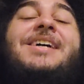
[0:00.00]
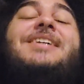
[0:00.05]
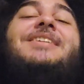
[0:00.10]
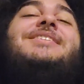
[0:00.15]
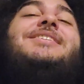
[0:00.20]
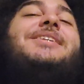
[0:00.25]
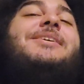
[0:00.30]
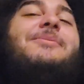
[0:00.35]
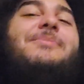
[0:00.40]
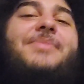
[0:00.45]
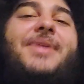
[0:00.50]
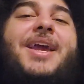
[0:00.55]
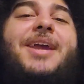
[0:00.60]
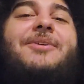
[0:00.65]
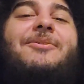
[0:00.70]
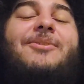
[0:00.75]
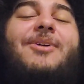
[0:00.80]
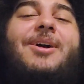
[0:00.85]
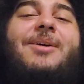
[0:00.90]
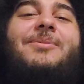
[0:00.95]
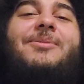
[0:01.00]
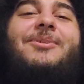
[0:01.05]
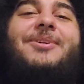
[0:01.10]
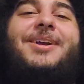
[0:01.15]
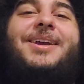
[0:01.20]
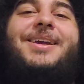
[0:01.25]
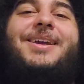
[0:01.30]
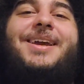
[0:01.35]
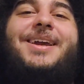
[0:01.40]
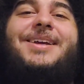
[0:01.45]
see a bank
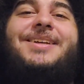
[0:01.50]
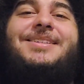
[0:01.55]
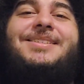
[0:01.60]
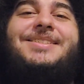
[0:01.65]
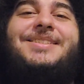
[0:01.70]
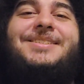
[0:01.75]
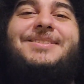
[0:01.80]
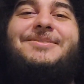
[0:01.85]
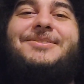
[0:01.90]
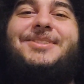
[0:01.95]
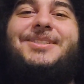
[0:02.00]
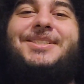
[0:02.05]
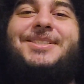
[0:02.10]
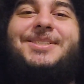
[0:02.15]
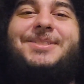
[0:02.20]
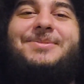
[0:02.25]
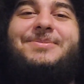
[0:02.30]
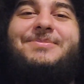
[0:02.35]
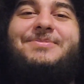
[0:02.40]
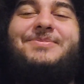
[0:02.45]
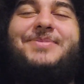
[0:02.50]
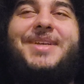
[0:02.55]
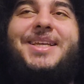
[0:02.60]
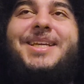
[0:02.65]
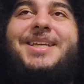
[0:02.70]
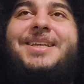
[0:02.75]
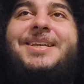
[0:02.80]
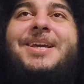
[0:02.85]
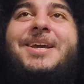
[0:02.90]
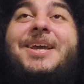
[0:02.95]
robbery and she would just
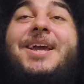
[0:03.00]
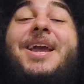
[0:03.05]
be